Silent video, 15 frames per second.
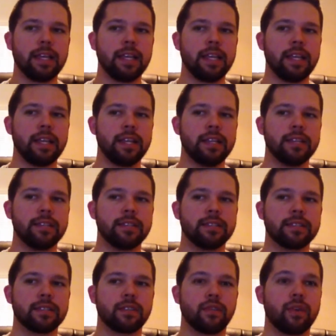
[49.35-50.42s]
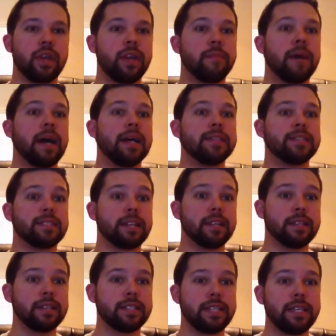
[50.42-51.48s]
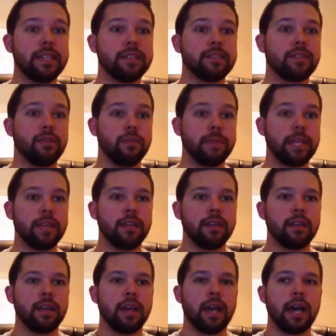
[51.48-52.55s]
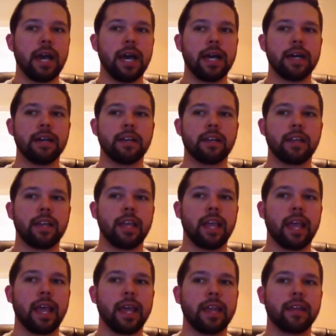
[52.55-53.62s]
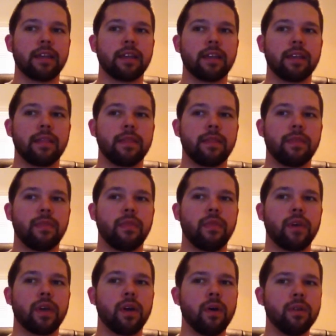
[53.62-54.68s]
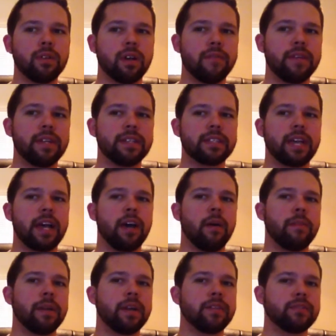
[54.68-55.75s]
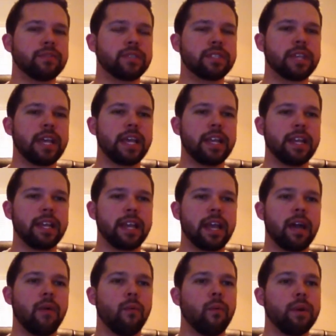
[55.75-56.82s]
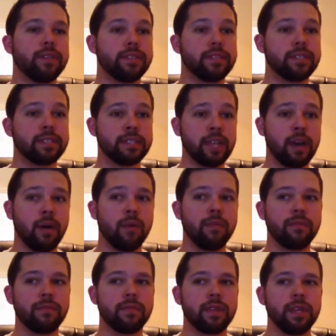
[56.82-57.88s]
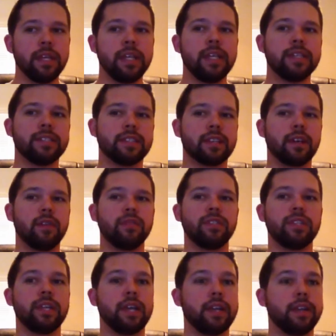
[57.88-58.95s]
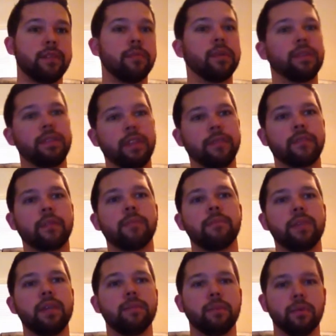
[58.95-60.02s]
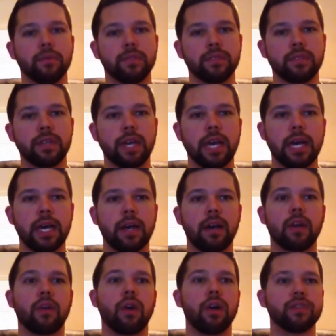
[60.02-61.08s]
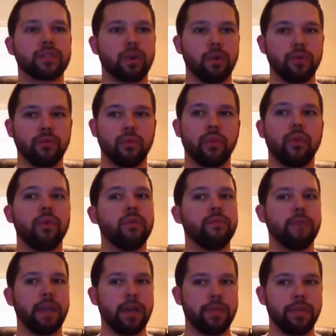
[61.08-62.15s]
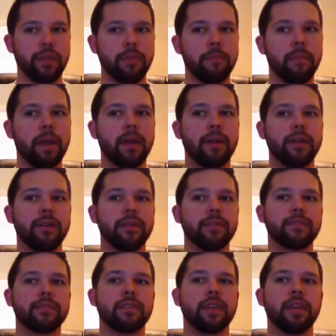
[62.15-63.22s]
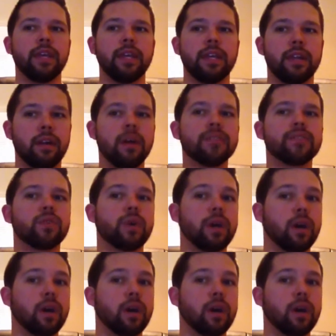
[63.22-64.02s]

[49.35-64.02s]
It is created by Stella Toomey, and the goal of it is to help in understanding how oneself is negotiated with different peoples across cultural ethnic barriers. It also